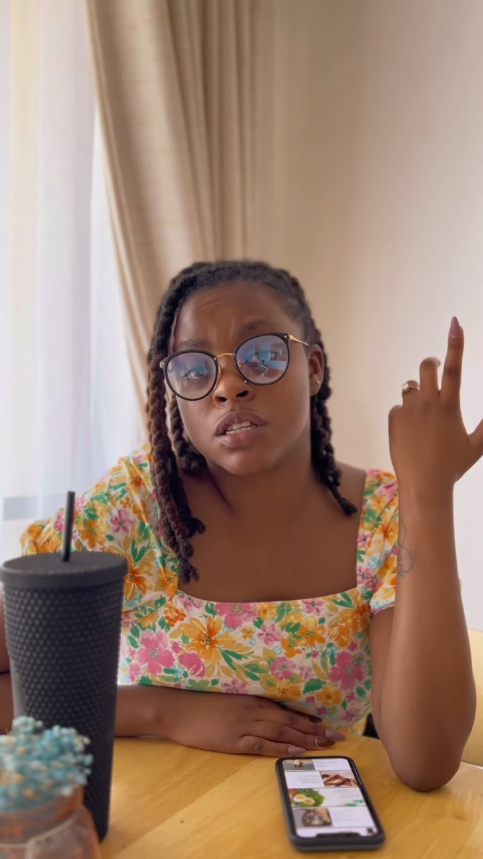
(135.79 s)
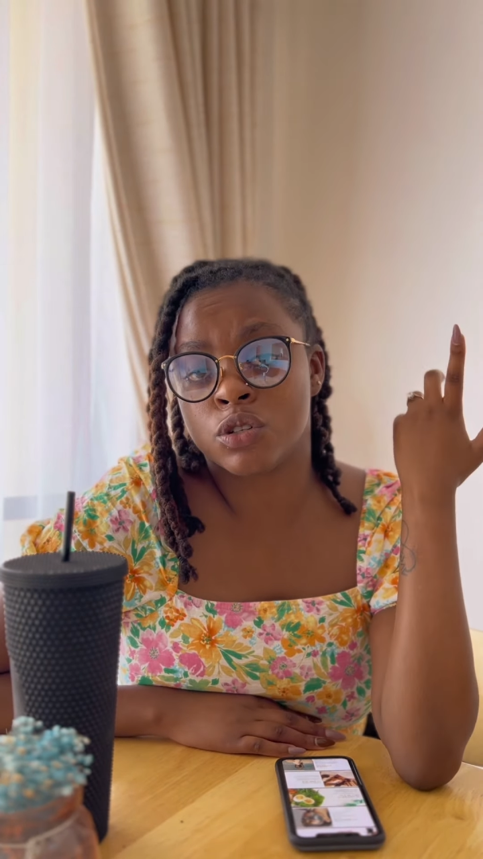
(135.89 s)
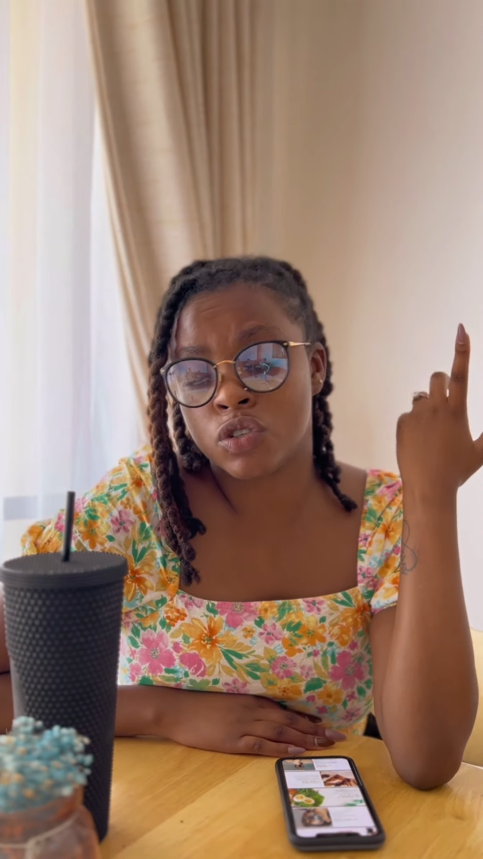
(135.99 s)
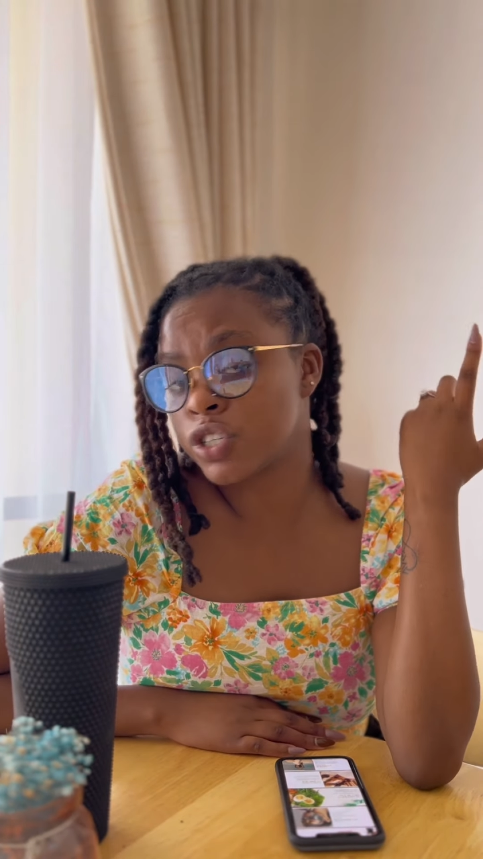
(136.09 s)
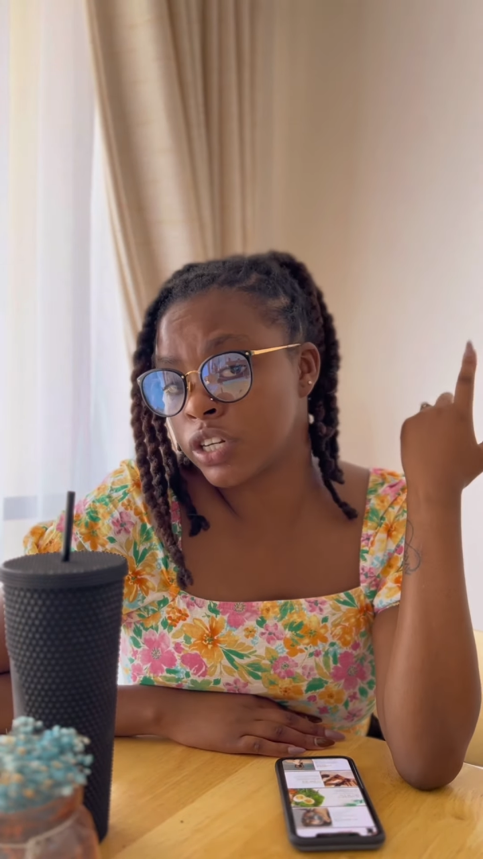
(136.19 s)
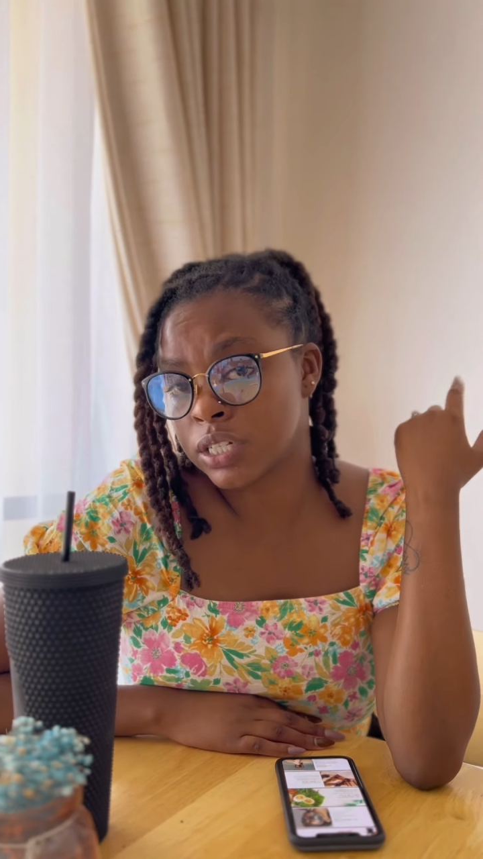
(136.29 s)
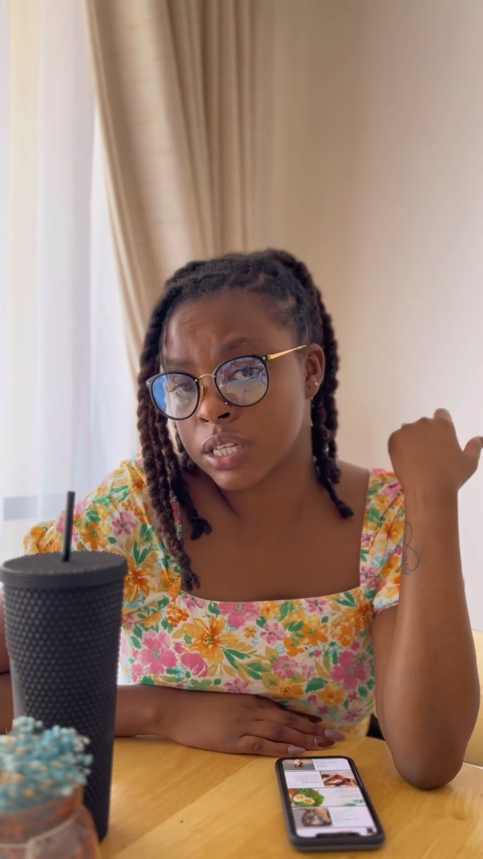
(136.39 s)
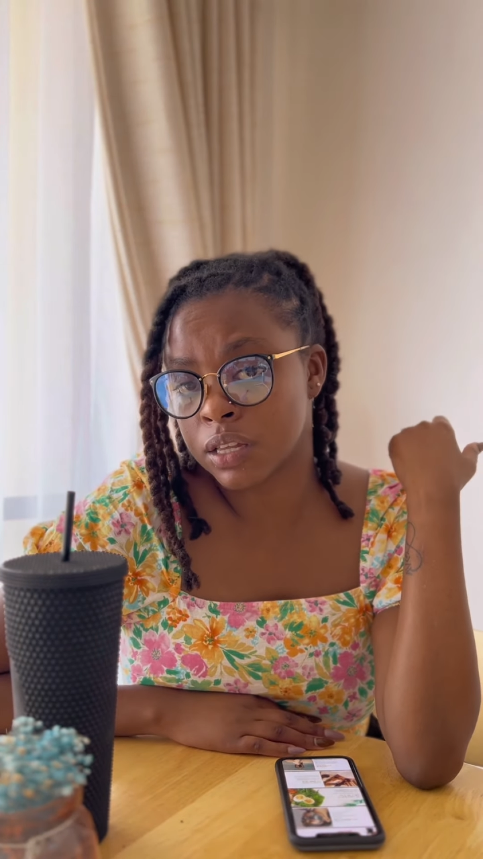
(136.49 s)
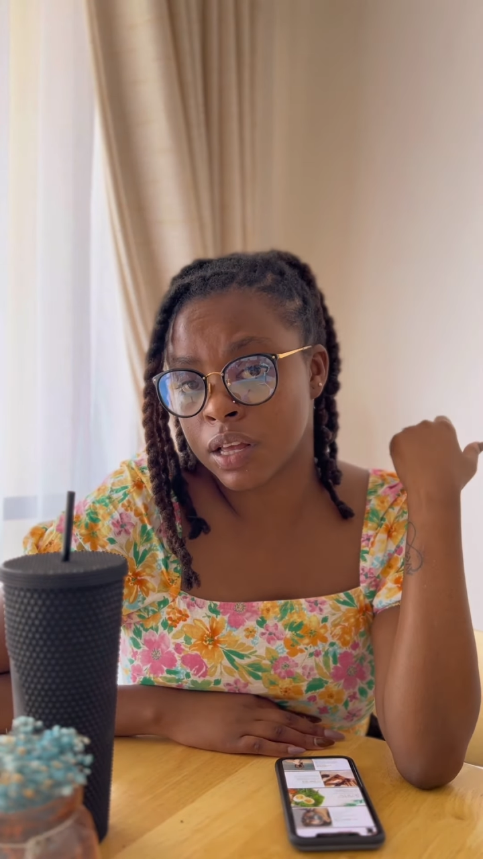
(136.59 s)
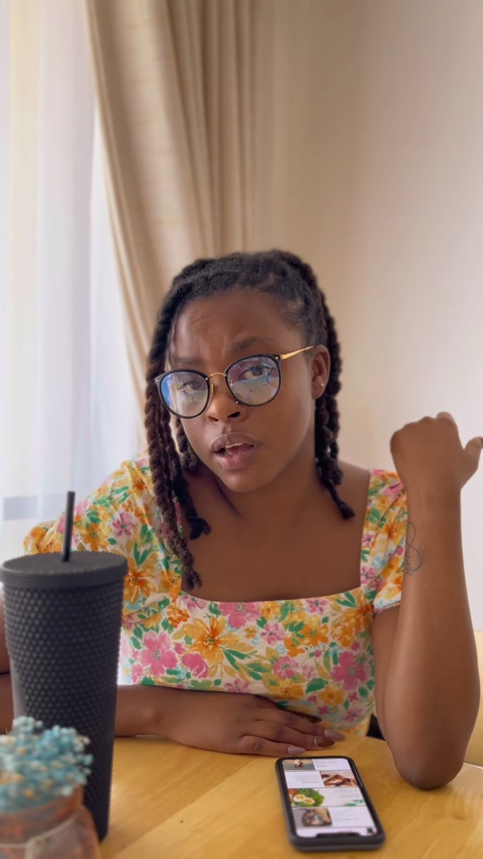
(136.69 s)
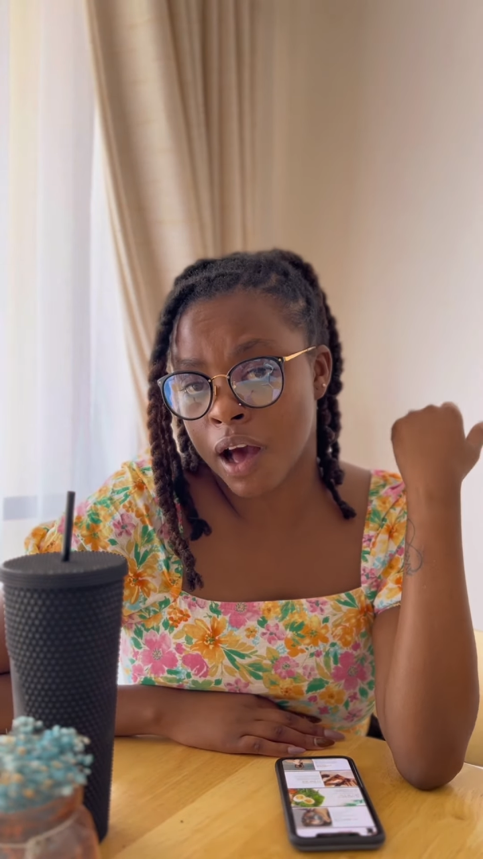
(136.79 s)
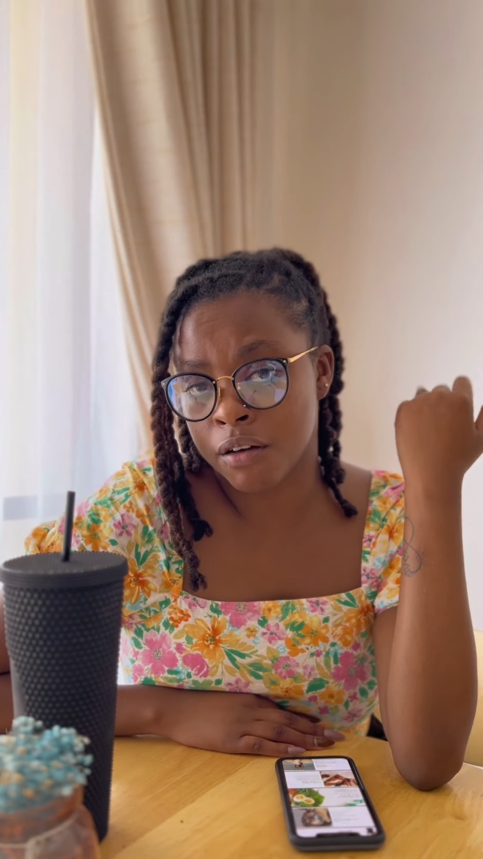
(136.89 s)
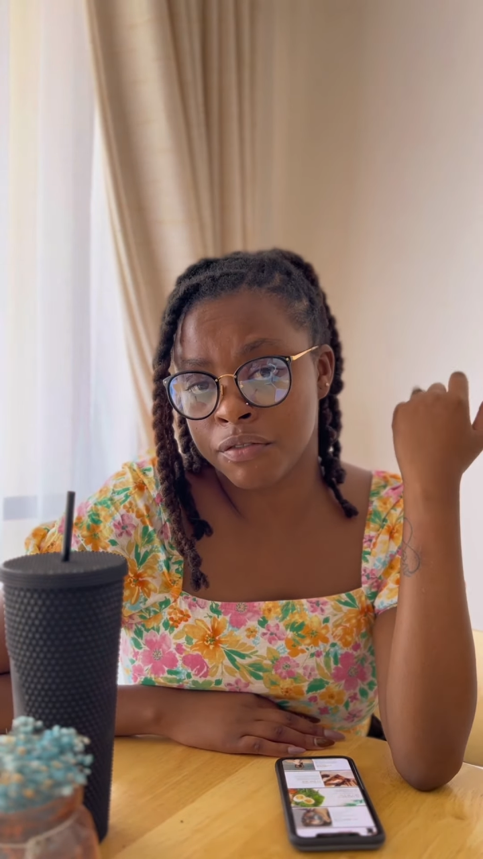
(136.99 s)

nutritionist that they have.